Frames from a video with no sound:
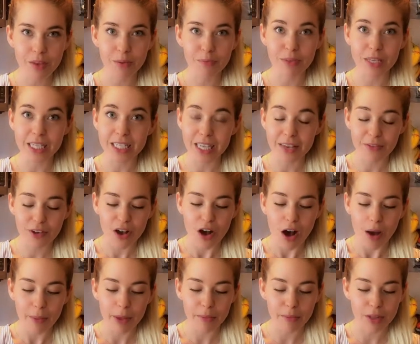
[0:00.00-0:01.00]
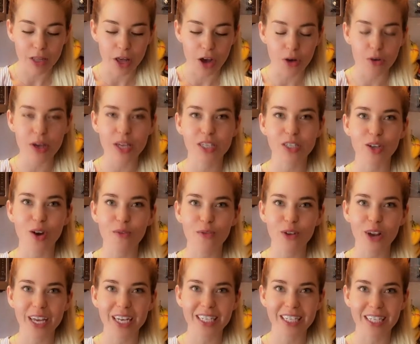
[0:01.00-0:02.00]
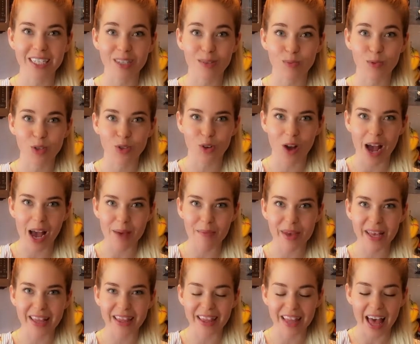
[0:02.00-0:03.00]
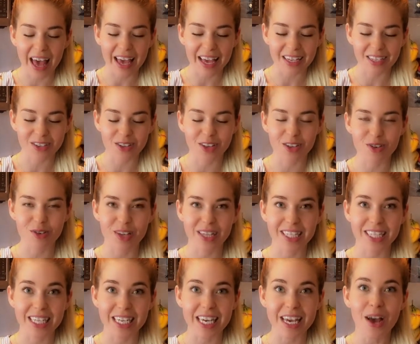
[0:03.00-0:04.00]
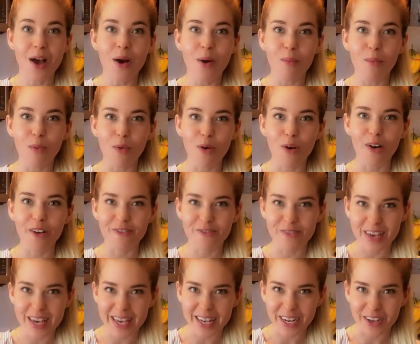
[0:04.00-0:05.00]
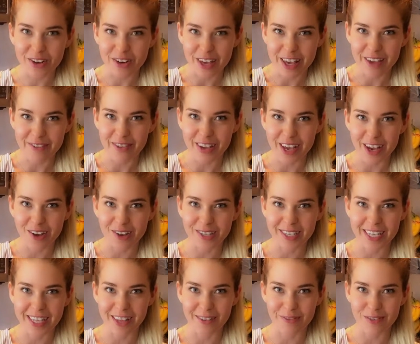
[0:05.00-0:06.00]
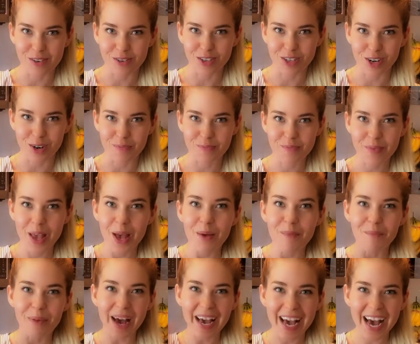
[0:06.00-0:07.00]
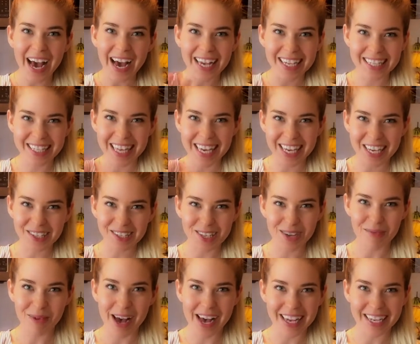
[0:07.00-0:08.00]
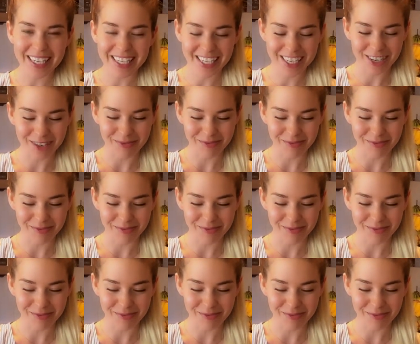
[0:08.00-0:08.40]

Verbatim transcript: Please leave a comment below and don't forget to subscribe and like so that you can see more vegan cooking videos in the future. Bye guys, thank you so much.